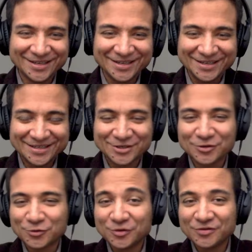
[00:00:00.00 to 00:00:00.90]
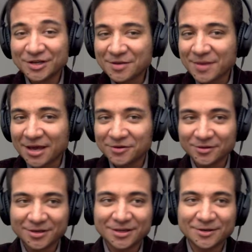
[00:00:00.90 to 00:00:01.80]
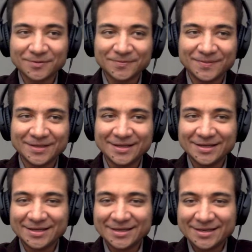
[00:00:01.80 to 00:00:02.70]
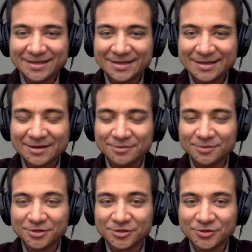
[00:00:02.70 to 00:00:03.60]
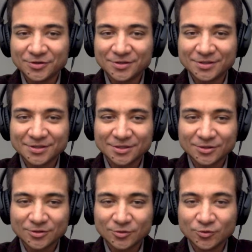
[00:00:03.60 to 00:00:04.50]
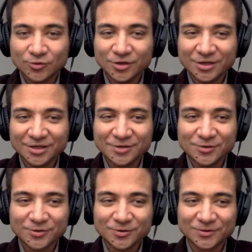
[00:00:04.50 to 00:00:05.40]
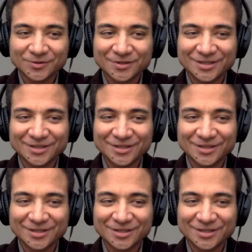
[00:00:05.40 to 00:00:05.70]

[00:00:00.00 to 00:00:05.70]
So we've done it manually now. Now I'm going to show you this really cool,